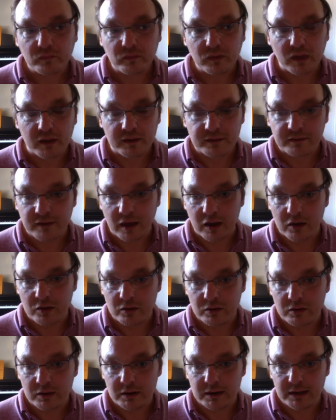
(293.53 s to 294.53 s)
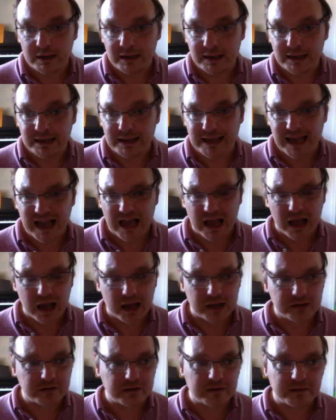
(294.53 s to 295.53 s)
So yeah, I'm
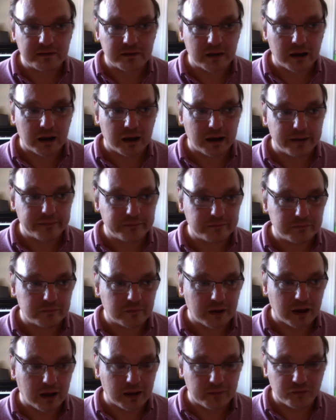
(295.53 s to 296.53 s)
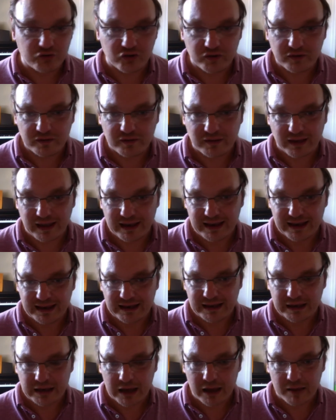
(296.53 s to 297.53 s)
just a
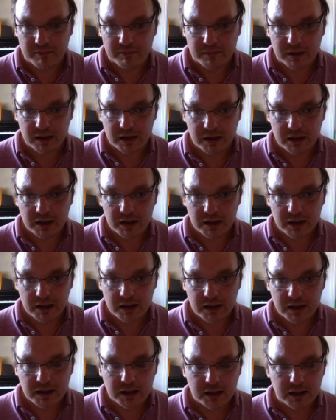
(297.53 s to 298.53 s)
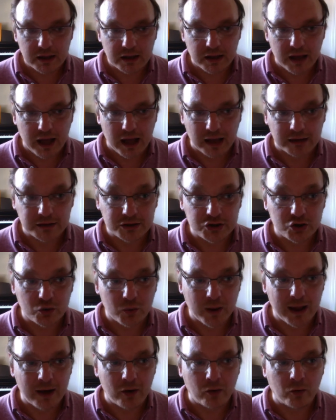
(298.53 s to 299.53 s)
little
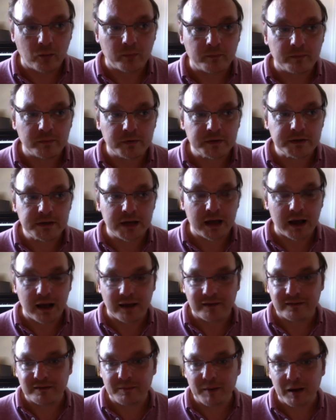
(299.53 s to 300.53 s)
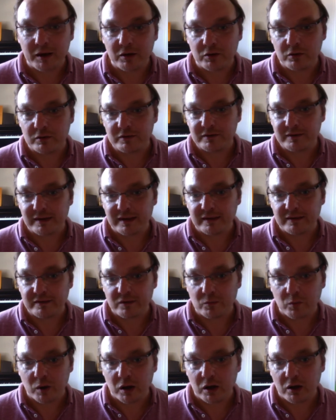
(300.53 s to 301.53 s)
underwhelmed, I suppose, is the
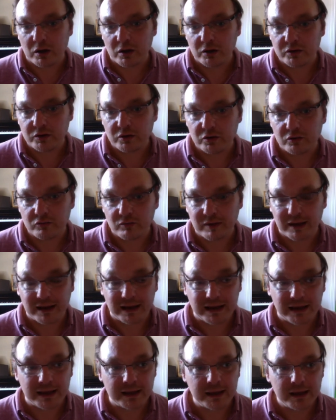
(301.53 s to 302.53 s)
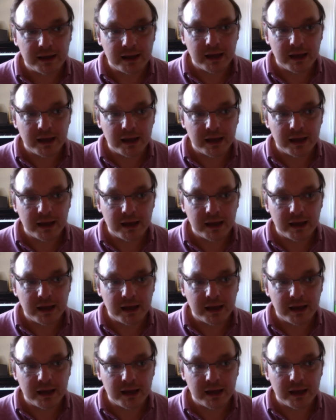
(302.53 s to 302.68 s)
word, really.